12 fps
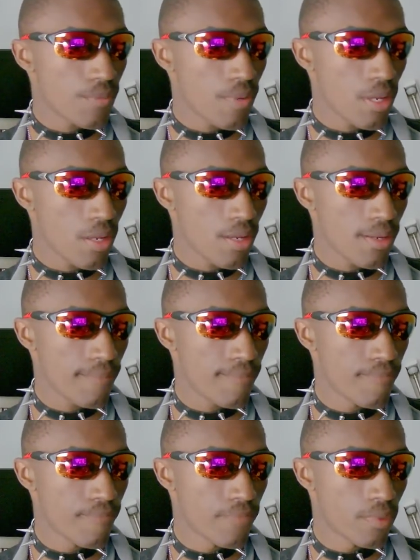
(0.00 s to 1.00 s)
to
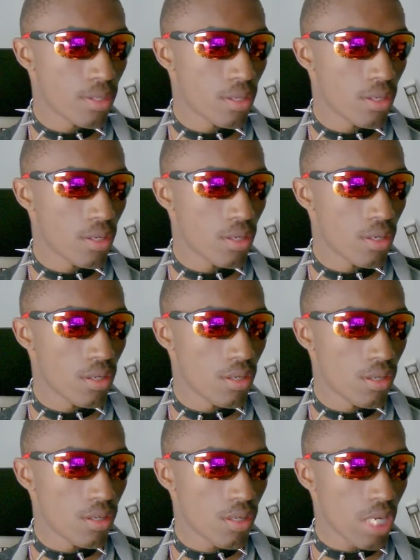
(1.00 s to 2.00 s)
be
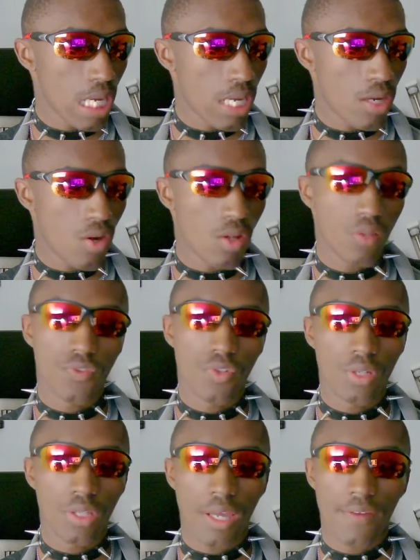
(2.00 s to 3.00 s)
a Call of
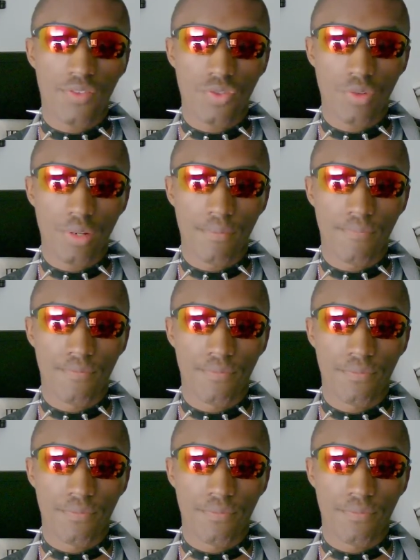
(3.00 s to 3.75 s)
Duty live stream.